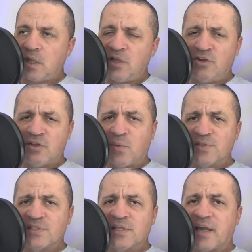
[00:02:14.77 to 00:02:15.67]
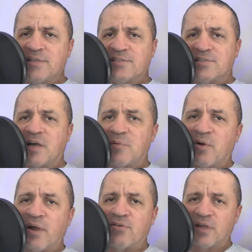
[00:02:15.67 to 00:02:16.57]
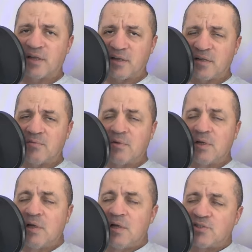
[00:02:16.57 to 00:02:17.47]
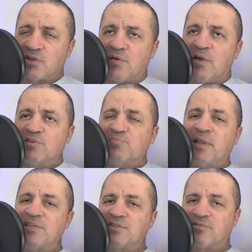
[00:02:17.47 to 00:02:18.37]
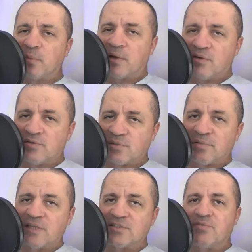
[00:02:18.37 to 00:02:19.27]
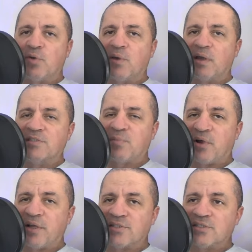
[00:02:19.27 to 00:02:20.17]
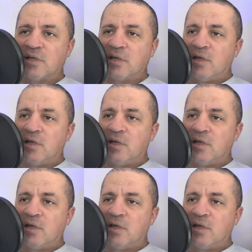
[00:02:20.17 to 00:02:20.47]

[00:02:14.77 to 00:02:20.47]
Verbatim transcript: you know that wasn't the case this time around it it so it, it was pleasant for me it was a pleasant viewing experience